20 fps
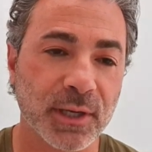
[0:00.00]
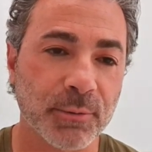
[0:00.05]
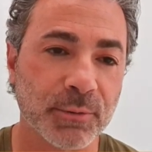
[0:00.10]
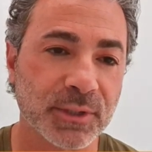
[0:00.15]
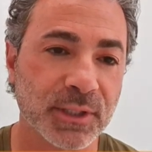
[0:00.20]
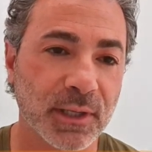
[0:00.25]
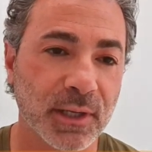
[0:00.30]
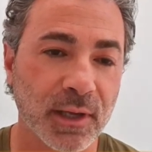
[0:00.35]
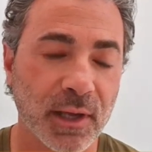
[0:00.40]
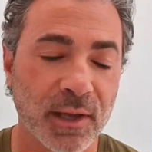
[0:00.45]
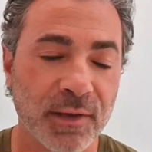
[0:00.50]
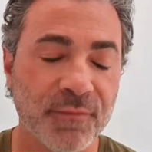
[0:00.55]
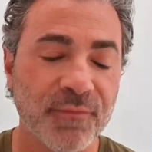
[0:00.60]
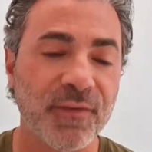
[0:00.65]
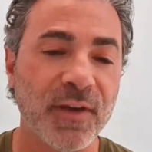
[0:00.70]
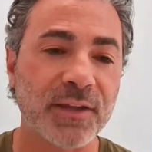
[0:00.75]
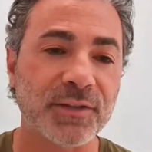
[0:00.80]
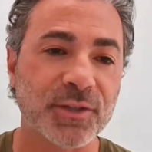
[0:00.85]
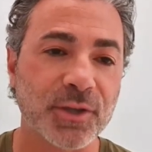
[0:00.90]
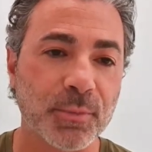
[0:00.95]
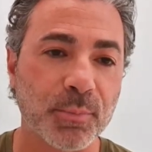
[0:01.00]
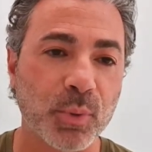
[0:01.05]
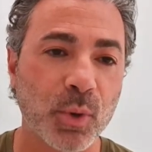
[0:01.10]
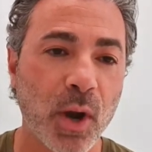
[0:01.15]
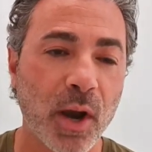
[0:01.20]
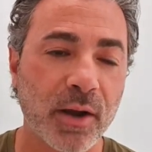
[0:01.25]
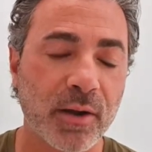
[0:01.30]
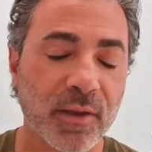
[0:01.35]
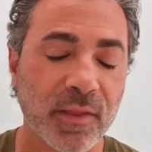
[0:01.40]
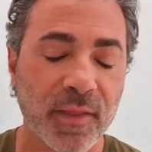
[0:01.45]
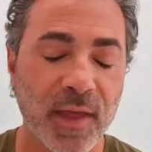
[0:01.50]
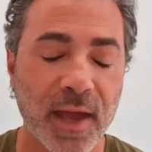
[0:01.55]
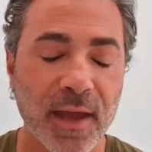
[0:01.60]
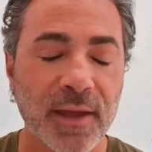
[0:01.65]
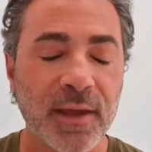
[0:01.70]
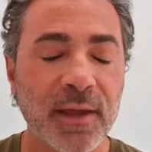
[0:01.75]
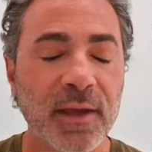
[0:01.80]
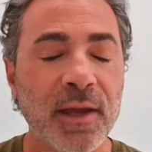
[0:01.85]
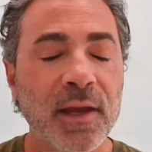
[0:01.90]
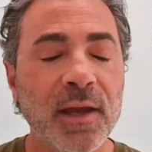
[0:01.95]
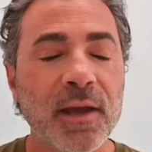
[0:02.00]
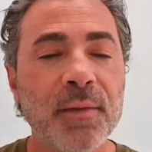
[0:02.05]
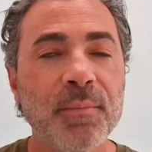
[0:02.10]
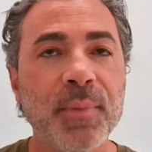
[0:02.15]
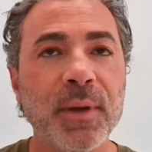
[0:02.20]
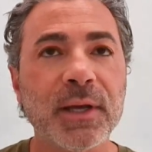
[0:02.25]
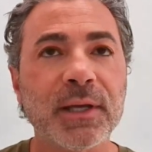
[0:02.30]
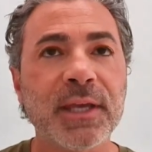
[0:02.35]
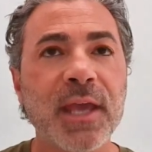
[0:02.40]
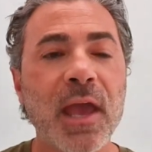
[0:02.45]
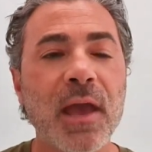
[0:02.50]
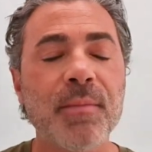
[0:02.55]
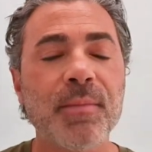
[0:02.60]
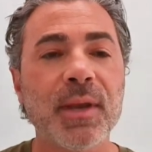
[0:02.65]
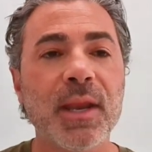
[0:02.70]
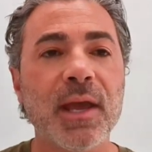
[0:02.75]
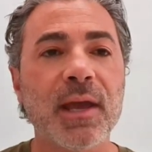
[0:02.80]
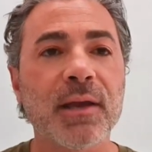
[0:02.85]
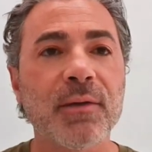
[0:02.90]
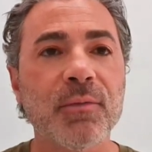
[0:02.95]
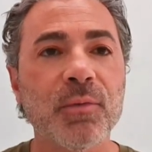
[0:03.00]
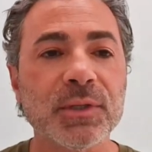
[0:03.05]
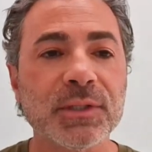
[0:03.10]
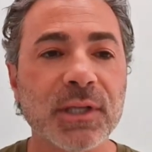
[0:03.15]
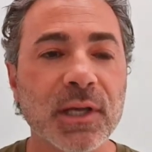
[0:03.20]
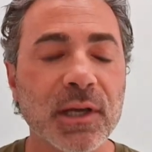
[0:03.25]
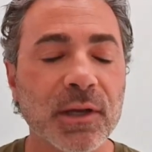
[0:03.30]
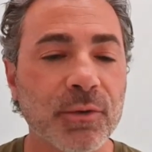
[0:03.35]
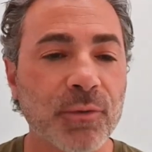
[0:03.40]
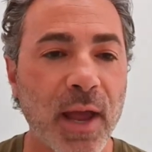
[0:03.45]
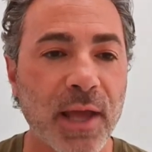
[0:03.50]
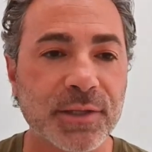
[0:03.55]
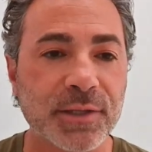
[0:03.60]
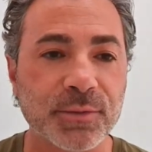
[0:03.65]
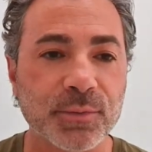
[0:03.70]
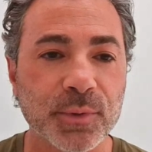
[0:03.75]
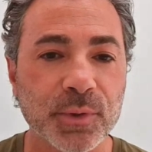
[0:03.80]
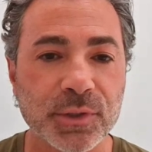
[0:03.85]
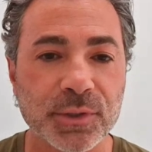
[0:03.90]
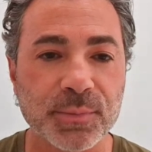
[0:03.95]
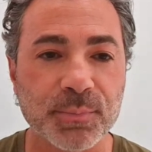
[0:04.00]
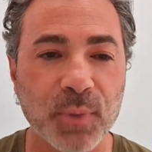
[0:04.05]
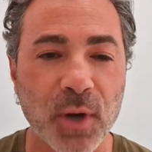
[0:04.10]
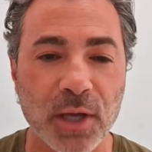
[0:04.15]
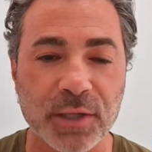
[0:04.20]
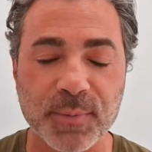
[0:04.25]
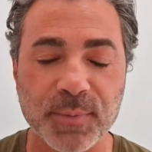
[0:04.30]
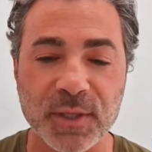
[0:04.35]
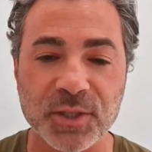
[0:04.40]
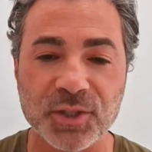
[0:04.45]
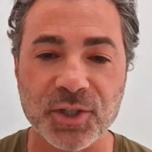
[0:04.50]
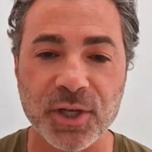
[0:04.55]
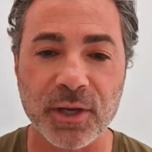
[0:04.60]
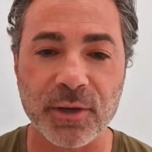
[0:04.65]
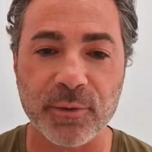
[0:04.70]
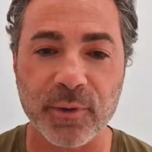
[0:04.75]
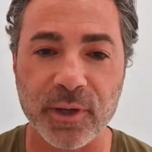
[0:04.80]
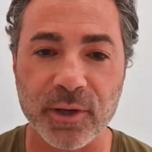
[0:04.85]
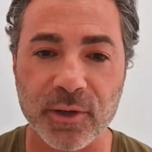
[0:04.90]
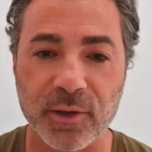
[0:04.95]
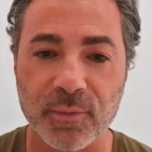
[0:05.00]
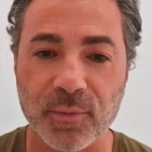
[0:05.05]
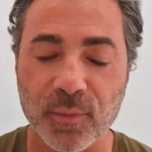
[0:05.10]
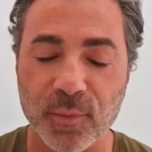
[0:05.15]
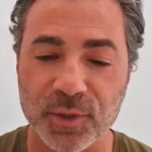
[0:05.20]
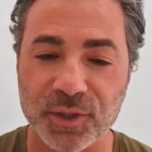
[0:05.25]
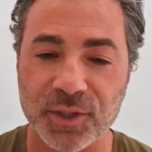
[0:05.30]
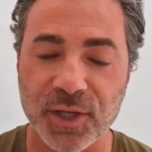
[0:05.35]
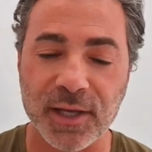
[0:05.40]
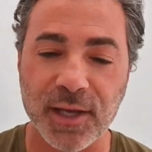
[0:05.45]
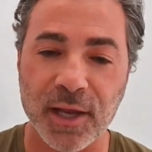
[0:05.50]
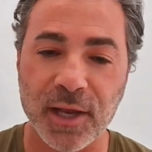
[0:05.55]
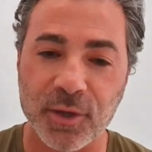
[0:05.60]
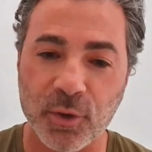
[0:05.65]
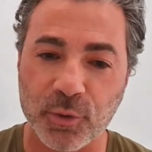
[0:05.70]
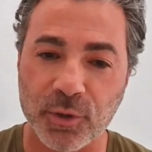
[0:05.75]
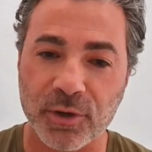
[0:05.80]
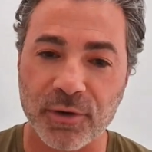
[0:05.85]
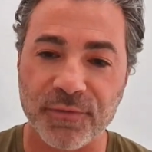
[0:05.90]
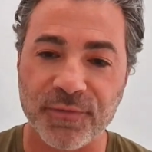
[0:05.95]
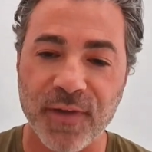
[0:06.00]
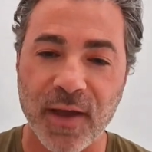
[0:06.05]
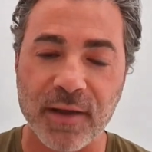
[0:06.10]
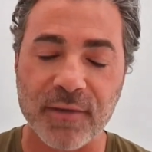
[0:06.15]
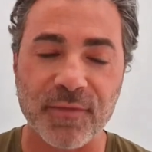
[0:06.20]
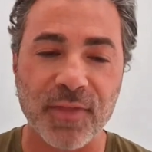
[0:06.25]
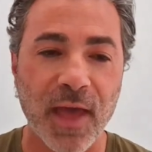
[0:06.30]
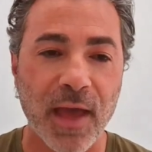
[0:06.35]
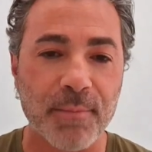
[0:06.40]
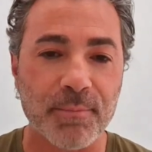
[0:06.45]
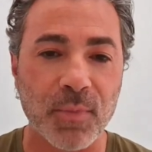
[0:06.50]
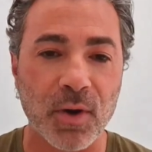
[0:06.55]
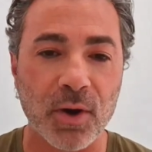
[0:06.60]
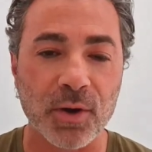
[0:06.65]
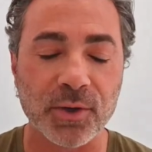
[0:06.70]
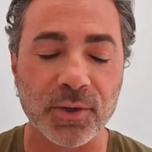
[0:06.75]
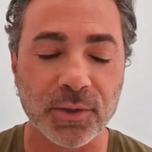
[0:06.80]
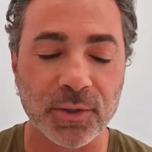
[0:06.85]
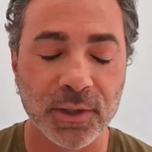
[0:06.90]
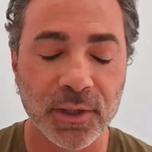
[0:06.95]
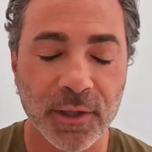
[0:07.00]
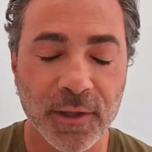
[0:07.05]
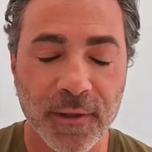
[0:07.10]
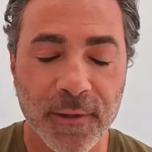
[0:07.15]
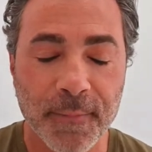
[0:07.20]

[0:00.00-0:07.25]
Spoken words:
I was an investor prior to that, but Kaminak was a grassroots prospect generator, which I know you're a fan of that model.